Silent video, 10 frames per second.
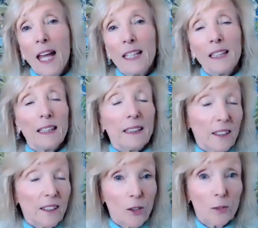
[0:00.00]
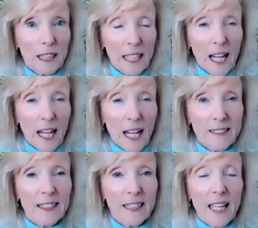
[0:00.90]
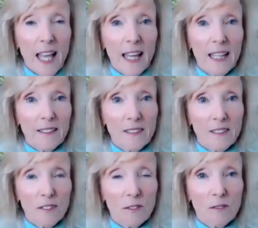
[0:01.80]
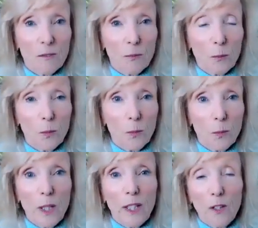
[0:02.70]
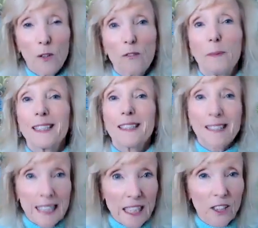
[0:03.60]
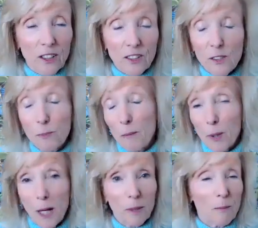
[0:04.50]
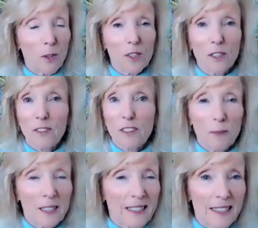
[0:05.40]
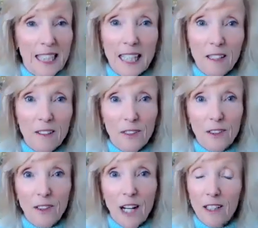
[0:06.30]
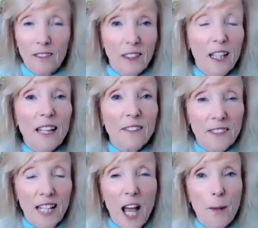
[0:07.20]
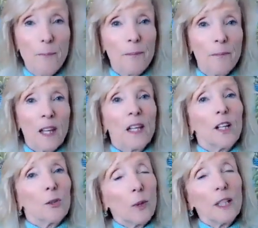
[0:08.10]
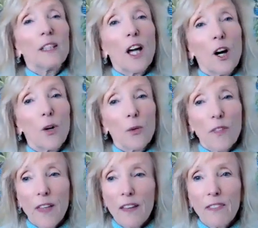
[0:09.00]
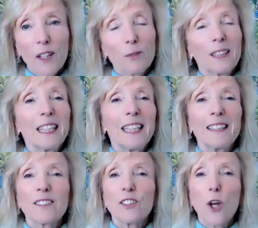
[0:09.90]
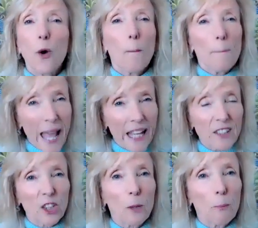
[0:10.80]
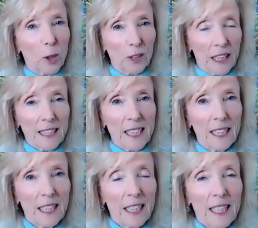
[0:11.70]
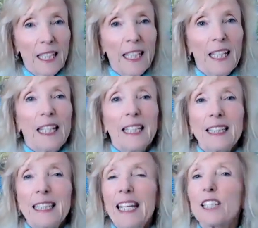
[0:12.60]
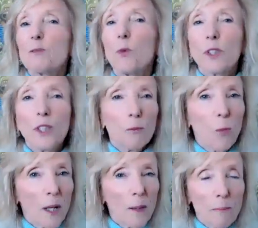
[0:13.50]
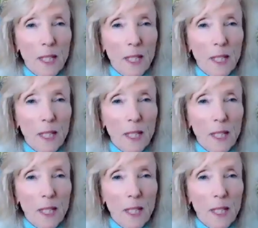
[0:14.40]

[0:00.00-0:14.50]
And, you know, really honestly, as we who have been seekers, been probably most of us have been seeking for our lifetime, we know that there really is no magic bullet it takes more than one